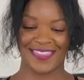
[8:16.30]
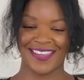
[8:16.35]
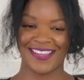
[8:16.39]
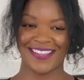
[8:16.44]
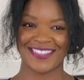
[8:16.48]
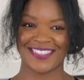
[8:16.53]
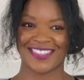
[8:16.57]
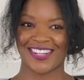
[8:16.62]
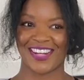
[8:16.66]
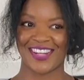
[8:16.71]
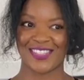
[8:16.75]
I
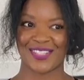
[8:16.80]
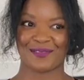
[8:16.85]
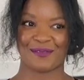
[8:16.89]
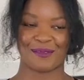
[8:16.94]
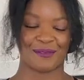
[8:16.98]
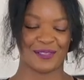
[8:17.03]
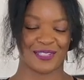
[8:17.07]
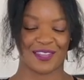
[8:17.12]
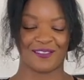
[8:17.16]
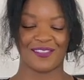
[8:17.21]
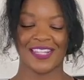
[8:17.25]
think today's
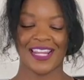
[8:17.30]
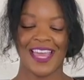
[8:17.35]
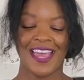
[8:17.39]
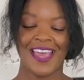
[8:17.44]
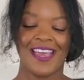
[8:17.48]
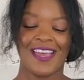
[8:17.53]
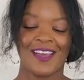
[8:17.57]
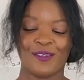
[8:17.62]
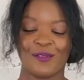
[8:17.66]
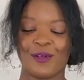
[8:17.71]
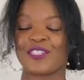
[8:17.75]
September 7th,
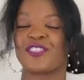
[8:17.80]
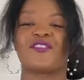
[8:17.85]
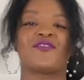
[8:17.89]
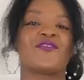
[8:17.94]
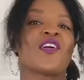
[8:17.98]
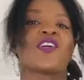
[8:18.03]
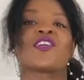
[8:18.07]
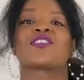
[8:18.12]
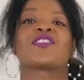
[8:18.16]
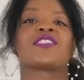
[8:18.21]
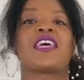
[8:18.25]
was the
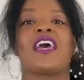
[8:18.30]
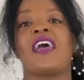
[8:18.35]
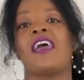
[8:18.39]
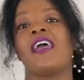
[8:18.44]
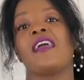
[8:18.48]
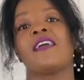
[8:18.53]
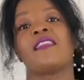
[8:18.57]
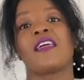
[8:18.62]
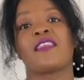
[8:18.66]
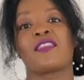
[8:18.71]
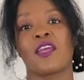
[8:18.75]
first
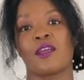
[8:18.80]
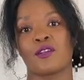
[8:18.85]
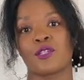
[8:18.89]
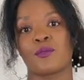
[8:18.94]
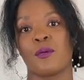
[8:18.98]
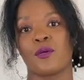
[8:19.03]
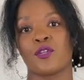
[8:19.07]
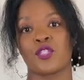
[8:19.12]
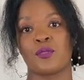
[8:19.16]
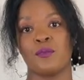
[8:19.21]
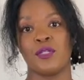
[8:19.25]
day that they were
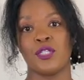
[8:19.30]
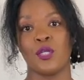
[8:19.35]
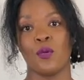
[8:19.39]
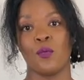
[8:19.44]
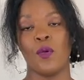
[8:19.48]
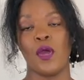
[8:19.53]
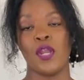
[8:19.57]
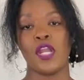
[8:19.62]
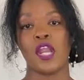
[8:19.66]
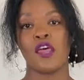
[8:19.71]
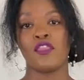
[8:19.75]
supposed to be
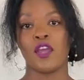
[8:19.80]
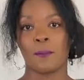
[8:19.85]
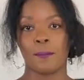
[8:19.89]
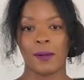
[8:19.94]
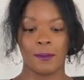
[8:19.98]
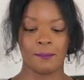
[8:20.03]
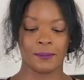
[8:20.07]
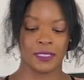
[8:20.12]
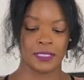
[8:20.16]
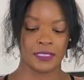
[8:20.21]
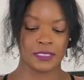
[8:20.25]
doing their
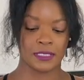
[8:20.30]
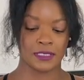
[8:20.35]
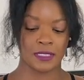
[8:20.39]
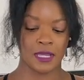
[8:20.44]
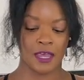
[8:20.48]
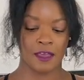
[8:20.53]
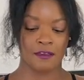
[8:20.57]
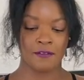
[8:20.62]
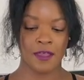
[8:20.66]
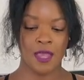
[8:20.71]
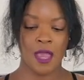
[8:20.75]
pumpkin
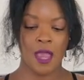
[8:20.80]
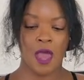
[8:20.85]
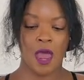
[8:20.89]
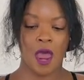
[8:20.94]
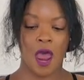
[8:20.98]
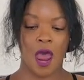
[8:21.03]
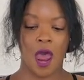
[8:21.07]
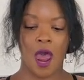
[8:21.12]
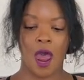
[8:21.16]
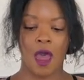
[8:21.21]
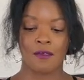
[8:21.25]
stuff.
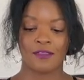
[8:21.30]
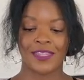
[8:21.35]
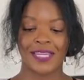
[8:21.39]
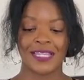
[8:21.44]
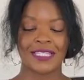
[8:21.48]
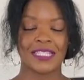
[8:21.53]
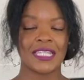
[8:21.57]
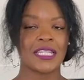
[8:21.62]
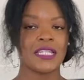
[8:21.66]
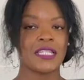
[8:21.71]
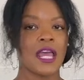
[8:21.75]
Uh,
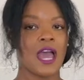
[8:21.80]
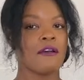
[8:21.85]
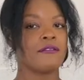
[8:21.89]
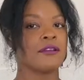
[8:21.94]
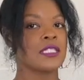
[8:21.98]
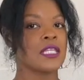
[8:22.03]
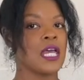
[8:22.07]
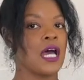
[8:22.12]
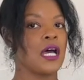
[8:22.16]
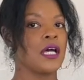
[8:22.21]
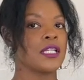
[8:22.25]
they didn't have
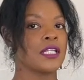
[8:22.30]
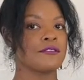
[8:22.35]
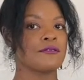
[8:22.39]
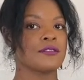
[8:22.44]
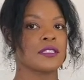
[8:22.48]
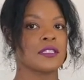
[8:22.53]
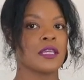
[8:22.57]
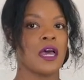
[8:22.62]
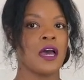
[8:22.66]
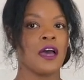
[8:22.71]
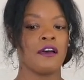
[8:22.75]
a ton of
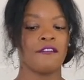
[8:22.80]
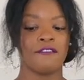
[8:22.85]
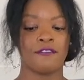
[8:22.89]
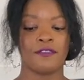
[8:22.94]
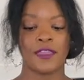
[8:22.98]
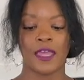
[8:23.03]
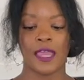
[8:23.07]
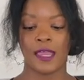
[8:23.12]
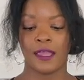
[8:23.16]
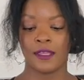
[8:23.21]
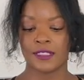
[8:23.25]
stuff.
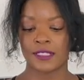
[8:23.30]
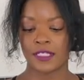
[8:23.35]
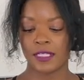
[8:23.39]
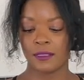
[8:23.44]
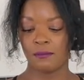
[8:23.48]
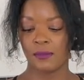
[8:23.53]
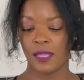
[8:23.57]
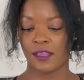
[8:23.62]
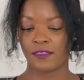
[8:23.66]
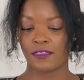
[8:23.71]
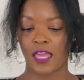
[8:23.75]
They, it
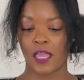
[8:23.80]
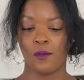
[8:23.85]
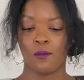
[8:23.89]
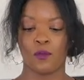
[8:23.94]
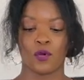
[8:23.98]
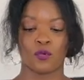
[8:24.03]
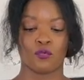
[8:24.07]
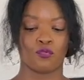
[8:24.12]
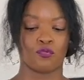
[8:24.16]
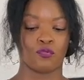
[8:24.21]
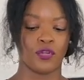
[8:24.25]
seemed like they
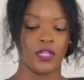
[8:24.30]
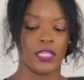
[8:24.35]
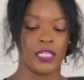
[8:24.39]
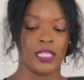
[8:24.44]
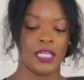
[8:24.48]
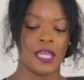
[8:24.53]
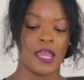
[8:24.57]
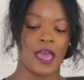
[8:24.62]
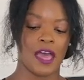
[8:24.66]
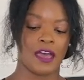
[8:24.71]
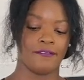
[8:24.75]
were
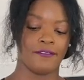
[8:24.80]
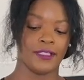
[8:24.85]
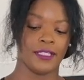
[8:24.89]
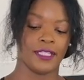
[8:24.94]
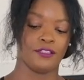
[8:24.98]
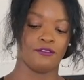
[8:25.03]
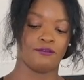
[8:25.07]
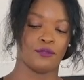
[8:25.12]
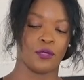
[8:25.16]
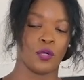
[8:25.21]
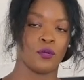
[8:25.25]
really
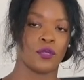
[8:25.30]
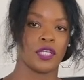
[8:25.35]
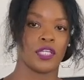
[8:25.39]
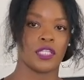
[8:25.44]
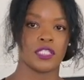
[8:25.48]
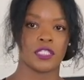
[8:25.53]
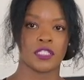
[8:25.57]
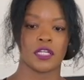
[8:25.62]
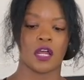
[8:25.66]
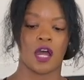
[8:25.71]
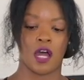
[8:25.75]
heavily
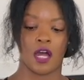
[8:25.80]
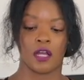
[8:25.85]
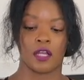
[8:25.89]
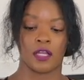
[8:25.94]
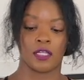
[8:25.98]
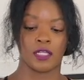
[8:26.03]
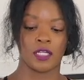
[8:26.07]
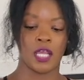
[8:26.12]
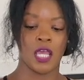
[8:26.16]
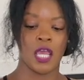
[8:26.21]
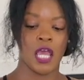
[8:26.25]
focused
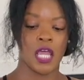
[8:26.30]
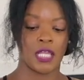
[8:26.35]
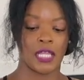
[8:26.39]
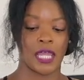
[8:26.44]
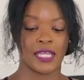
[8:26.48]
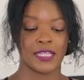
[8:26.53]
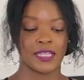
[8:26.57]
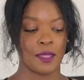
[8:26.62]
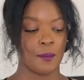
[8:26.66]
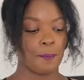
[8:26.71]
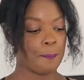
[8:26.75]
on
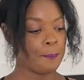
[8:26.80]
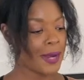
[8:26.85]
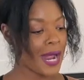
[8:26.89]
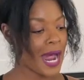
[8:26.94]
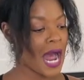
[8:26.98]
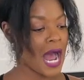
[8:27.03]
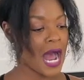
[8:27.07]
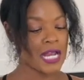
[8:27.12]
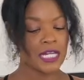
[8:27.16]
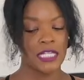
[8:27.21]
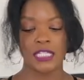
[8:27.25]
like the
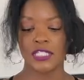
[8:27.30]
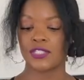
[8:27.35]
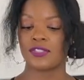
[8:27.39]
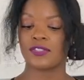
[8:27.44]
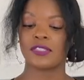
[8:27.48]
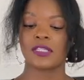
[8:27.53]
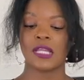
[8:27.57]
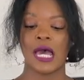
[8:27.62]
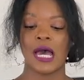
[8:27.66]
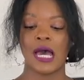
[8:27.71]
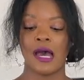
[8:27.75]
body
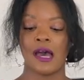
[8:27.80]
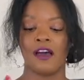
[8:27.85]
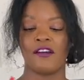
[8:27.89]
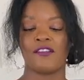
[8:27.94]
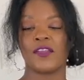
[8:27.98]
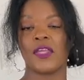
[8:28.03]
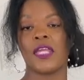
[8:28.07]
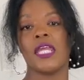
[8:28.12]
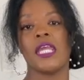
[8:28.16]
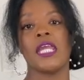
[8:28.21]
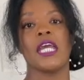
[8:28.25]

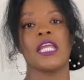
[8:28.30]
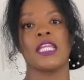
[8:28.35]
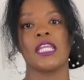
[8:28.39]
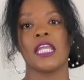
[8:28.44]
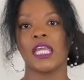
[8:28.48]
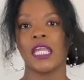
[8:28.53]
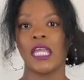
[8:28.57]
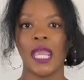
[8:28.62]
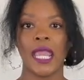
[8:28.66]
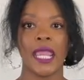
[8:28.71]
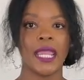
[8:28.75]
stuff and
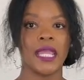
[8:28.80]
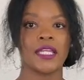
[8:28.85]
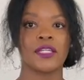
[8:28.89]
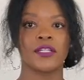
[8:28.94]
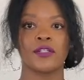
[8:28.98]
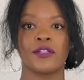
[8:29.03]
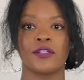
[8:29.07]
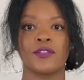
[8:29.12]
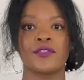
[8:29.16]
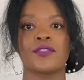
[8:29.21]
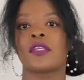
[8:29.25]
the
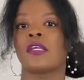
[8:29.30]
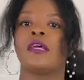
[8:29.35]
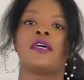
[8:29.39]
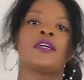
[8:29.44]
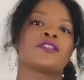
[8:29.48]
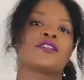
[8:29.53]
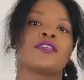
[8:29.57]
candles.